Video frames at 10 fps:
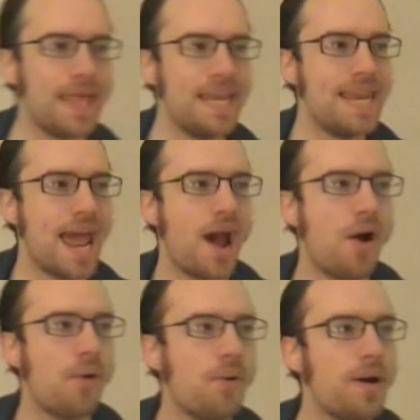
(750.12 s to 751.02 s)

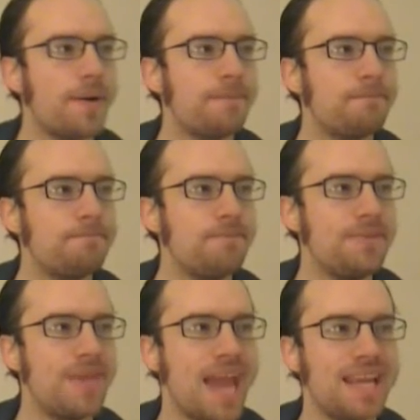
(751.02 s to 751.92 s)
Now,
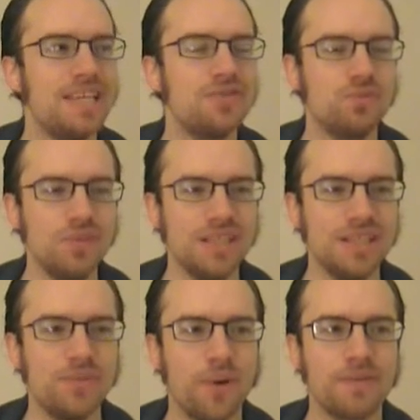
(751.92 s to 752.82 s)
that is
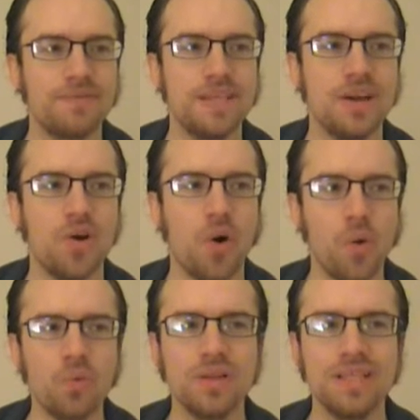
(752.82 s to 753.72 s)
really one of the
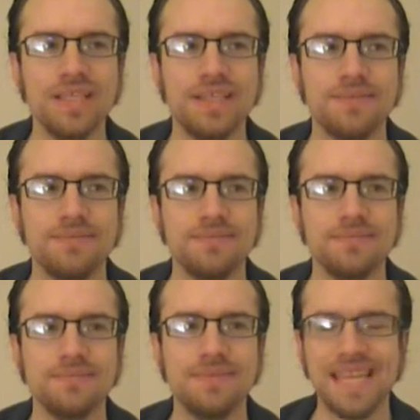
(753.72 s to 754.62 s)
only
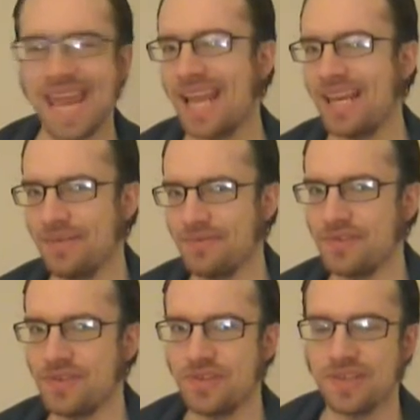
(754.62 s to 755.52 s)

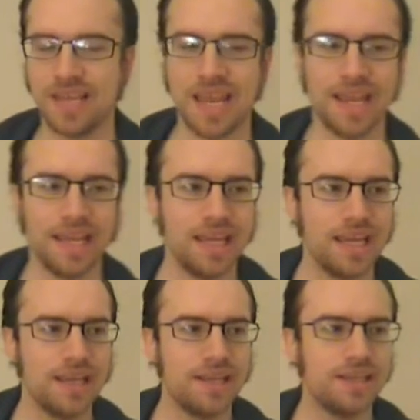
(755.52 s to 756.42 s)
negatives to say
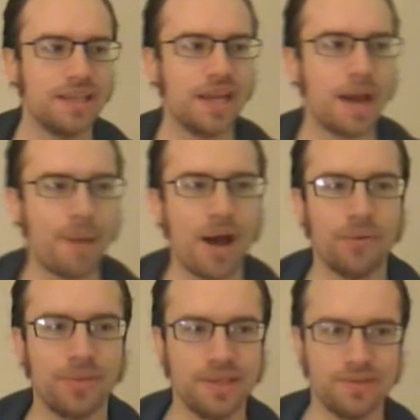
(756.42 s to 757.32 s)

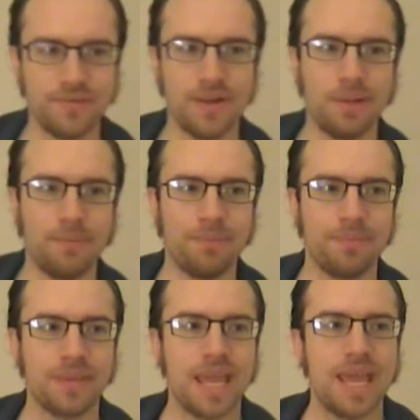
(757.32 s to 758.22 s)
about this film.
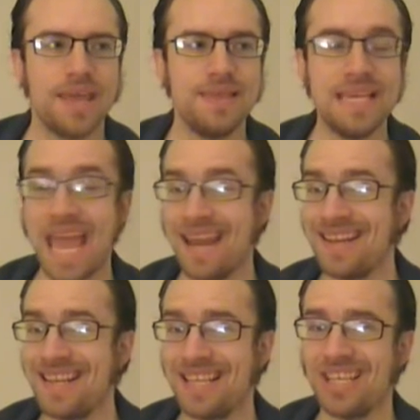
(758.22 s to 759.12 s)
The
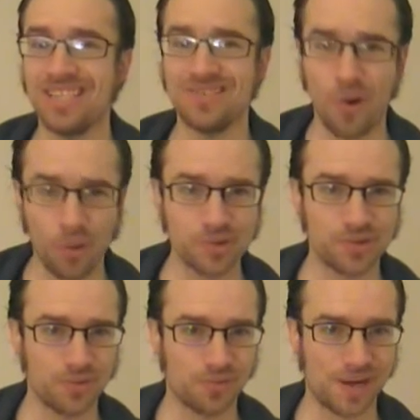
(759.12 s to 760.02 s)
editing is
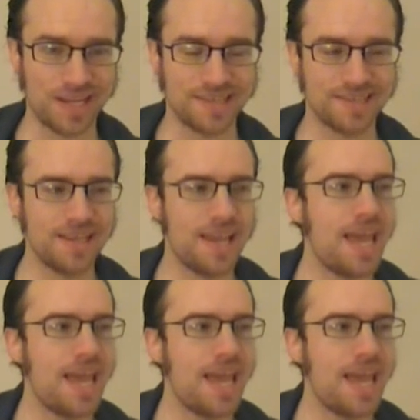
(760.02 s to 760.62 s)
also great.